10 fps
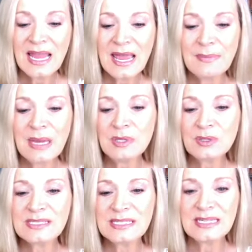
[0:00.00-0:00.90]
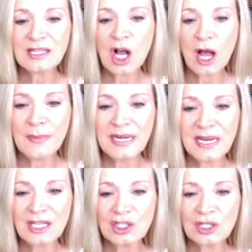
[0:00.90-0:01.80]
And maybe you see a
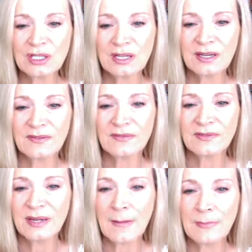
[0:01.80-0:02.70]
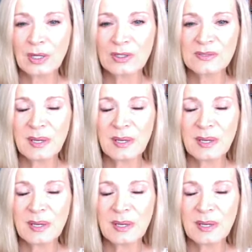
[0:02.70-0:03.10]
combination of numbers.